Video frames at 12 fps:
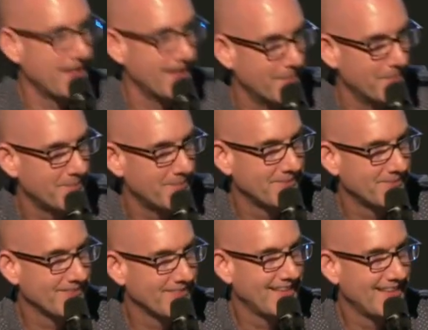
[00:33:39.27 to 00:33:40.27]
with
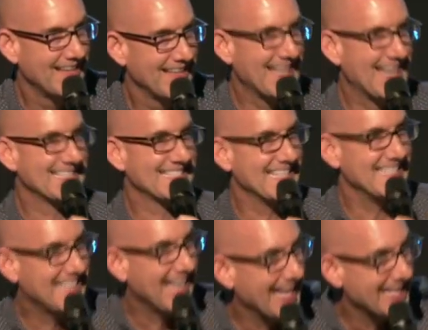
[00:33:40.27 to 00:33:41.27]
Him that is
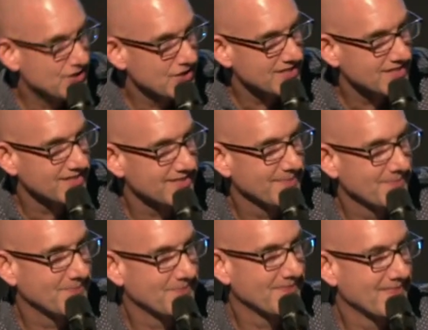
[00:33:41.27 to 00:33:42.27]
contagious.
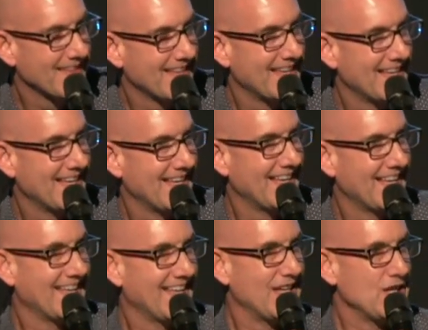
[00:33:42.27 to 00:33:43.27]

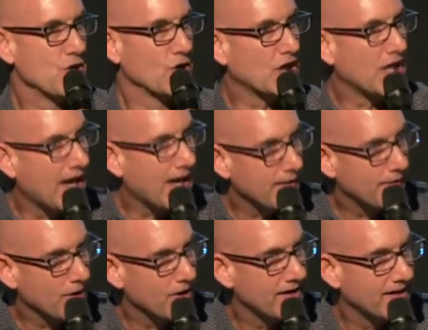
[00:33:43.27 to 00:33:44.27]
You're
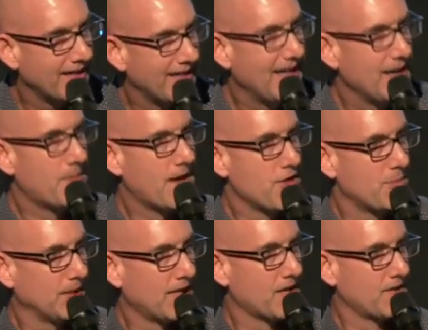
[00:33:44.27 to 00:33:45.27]
covered by the
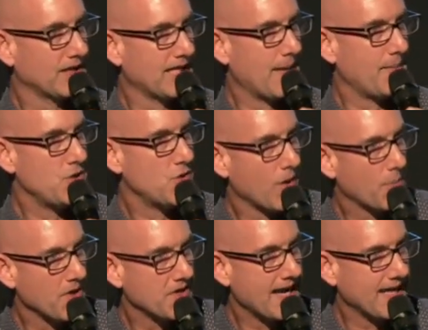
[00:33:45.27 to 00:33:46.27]
blood of the Lamb and you are
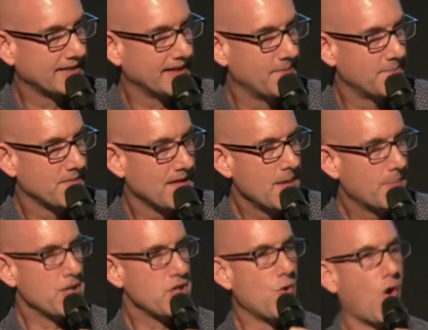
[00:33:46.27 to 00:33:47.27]
protected
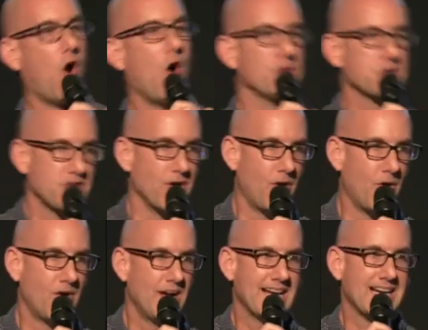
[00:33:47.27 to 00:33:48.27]
but you
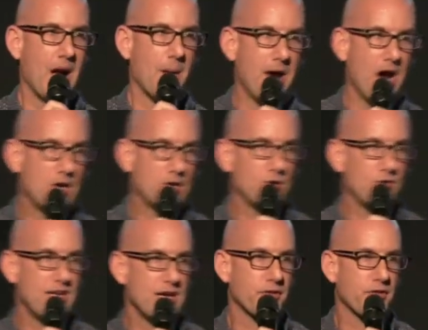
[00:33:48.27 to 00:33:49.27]
also come under
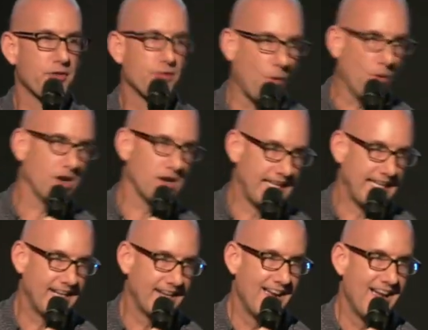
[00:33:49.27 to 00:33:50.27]
the
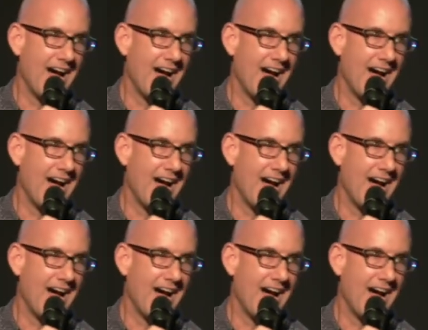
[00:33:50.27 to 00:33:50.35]
authority